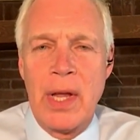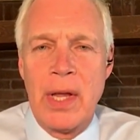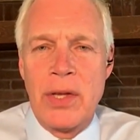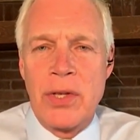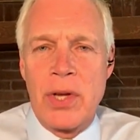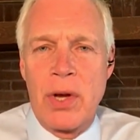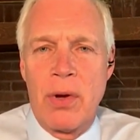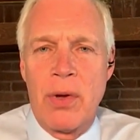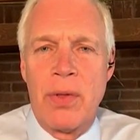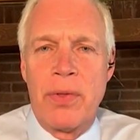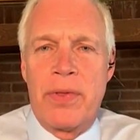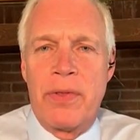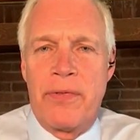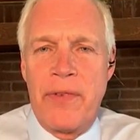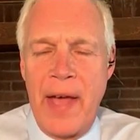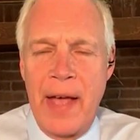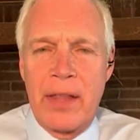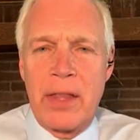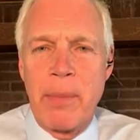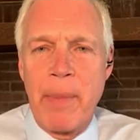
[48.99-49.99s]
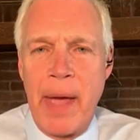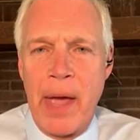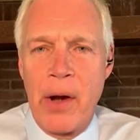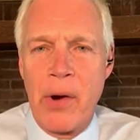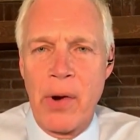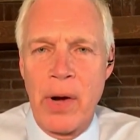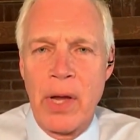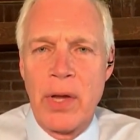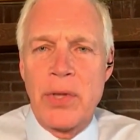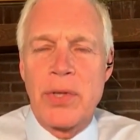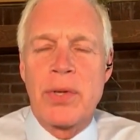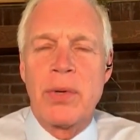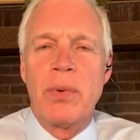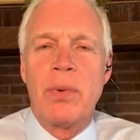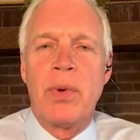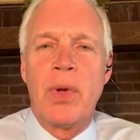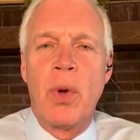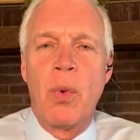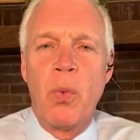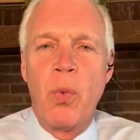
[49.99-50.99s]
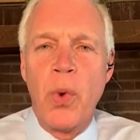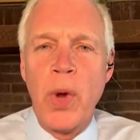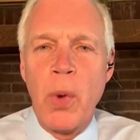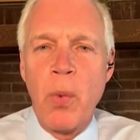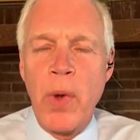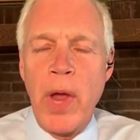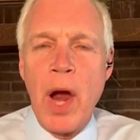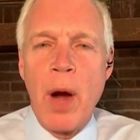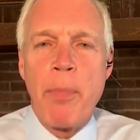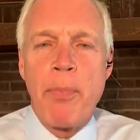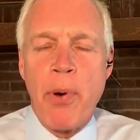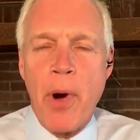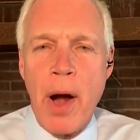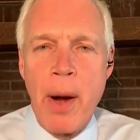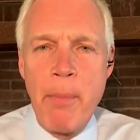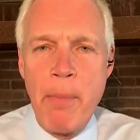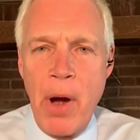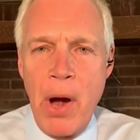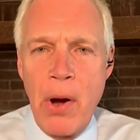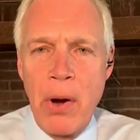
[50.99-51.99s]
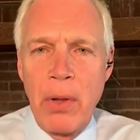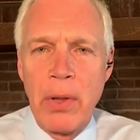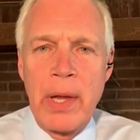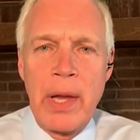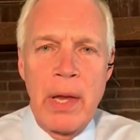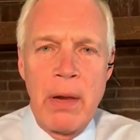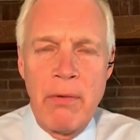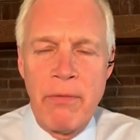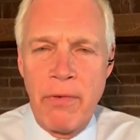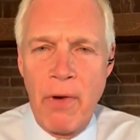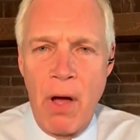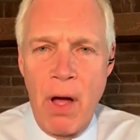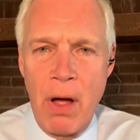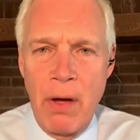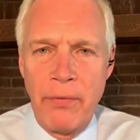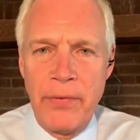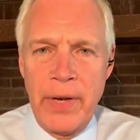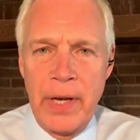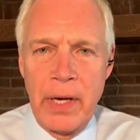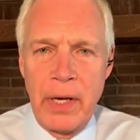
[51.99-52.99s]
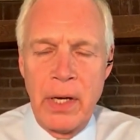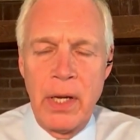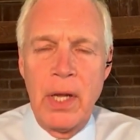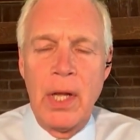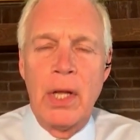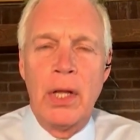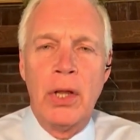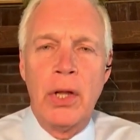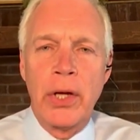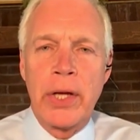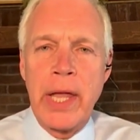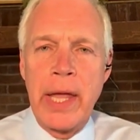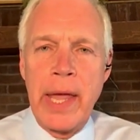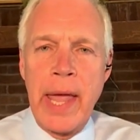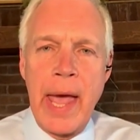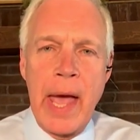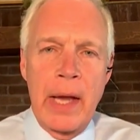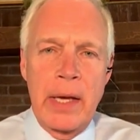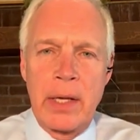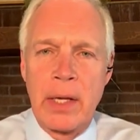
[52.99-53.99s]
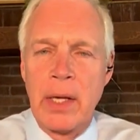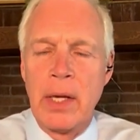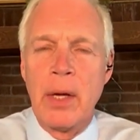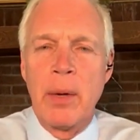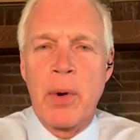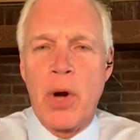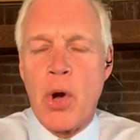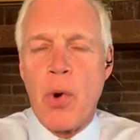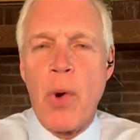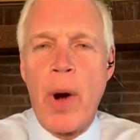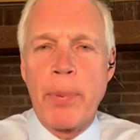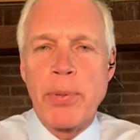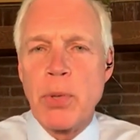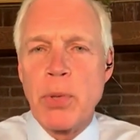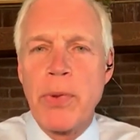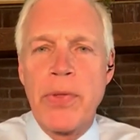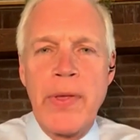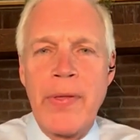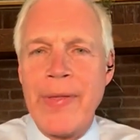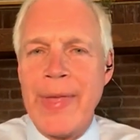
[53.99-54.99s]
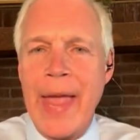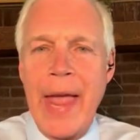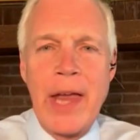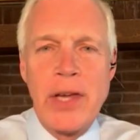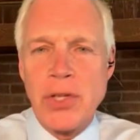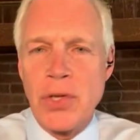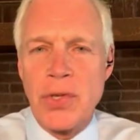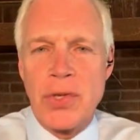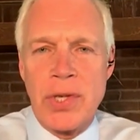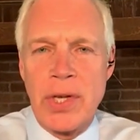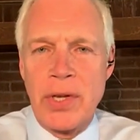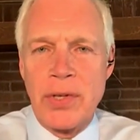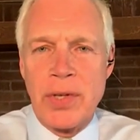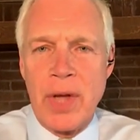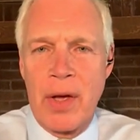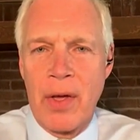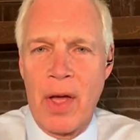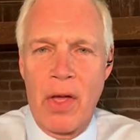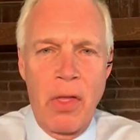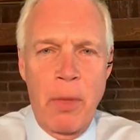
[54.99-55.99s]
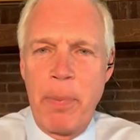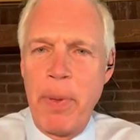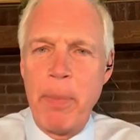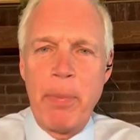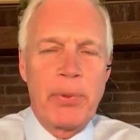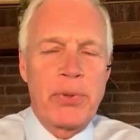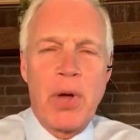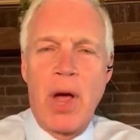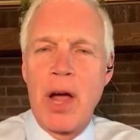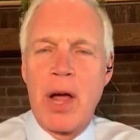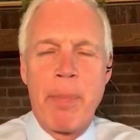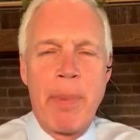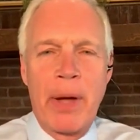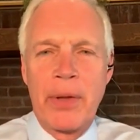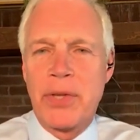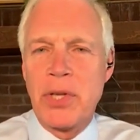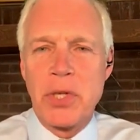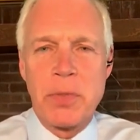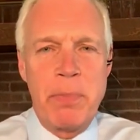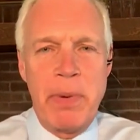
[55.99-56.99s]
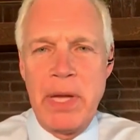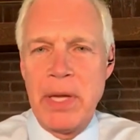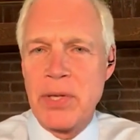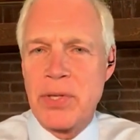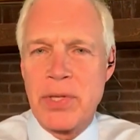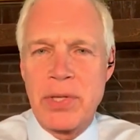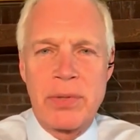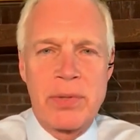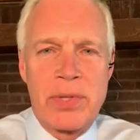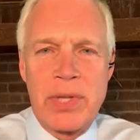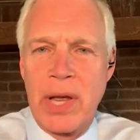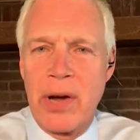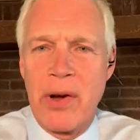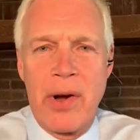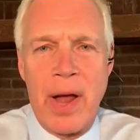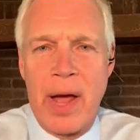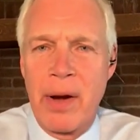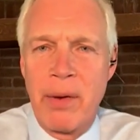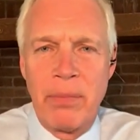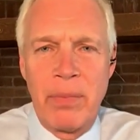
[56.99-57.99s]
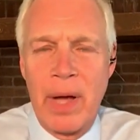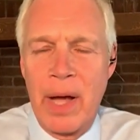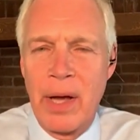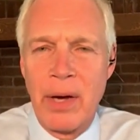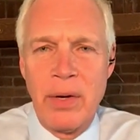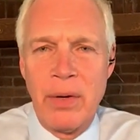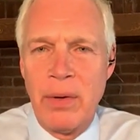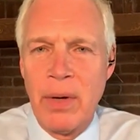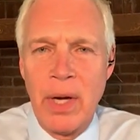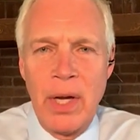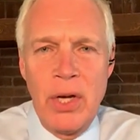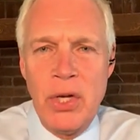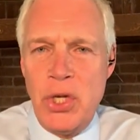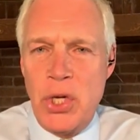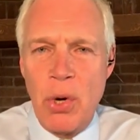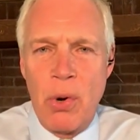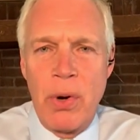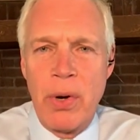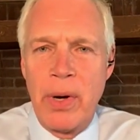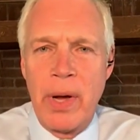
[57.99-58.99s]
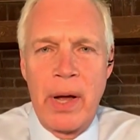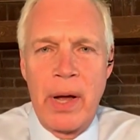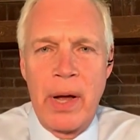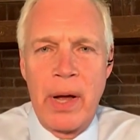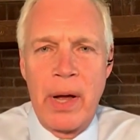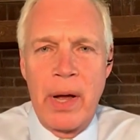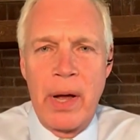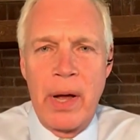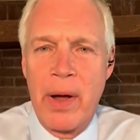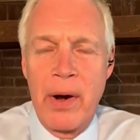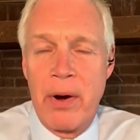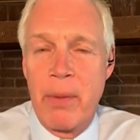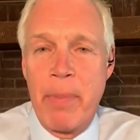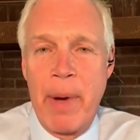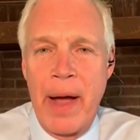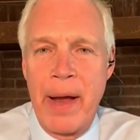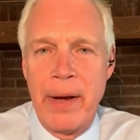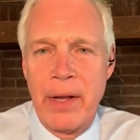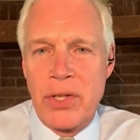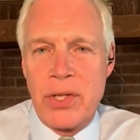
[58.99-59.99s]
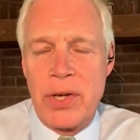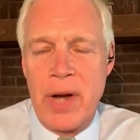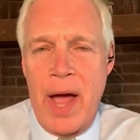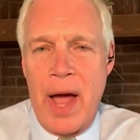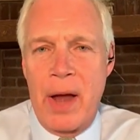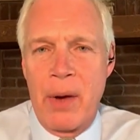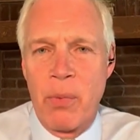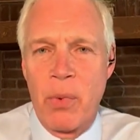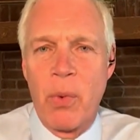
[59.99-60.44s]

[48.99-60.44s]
So the fact of the matter is, you know, we, we are primarily involved in looking at corruption within the agencies. Other people talk about this being centered on, on Joe and Hunter, Hunter Biden. It's not.